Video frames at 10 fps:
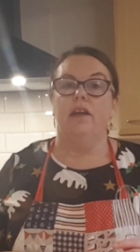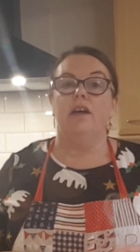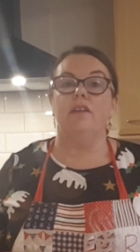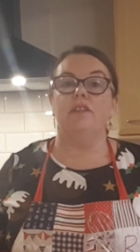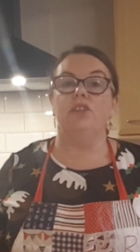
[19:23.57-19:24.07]

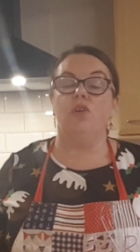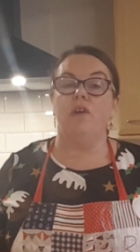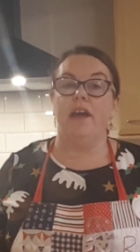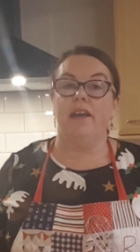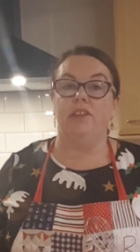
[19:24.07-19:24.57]
and there's no
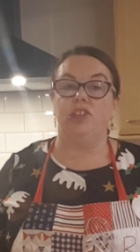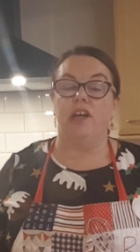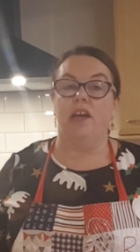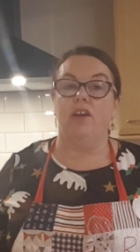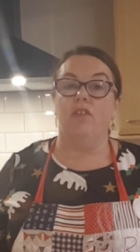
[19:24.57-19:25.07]

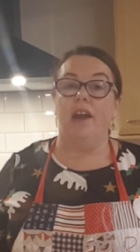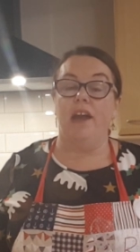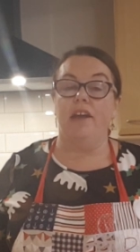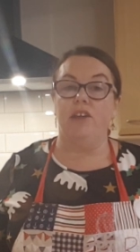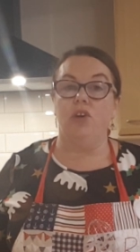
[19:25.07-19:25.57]
eggshell or
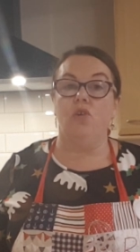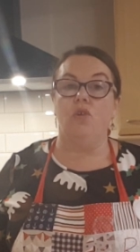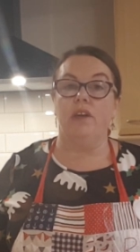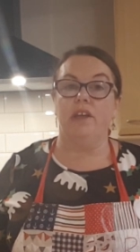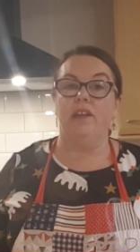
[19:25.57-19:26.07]
egg
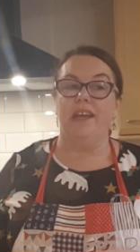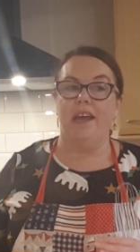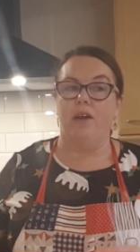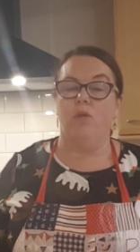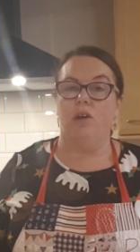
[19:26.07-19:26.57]
yolk in the
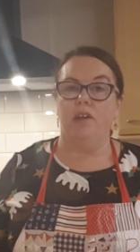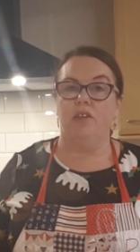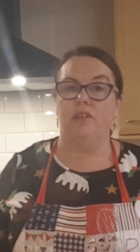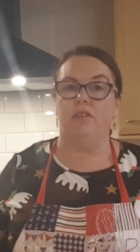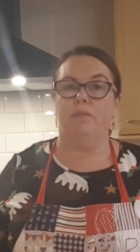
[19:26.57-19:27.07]
egg white,
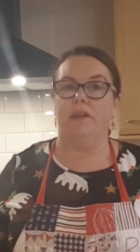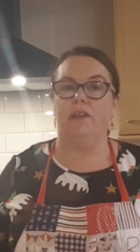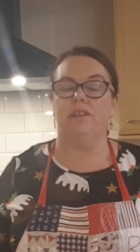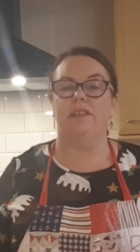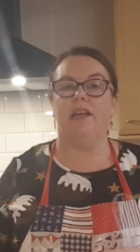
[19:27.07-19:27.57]

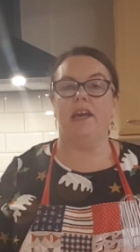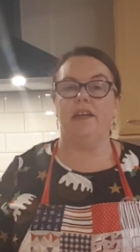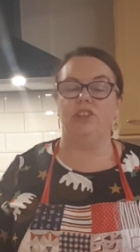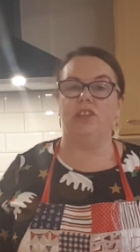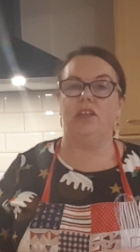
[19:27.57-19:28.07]
because the
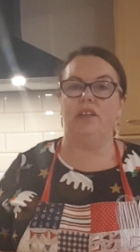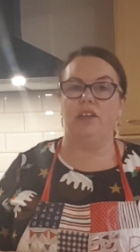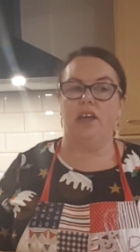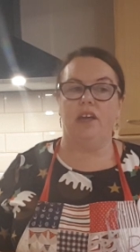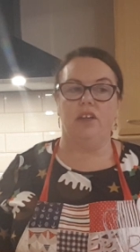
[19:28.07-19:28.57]
eggshell and
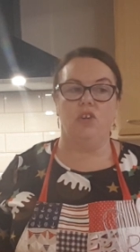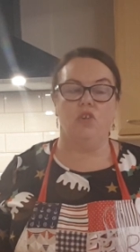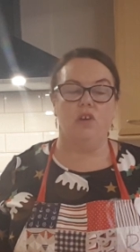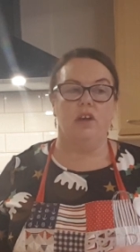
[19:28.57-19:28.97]
the egg yolk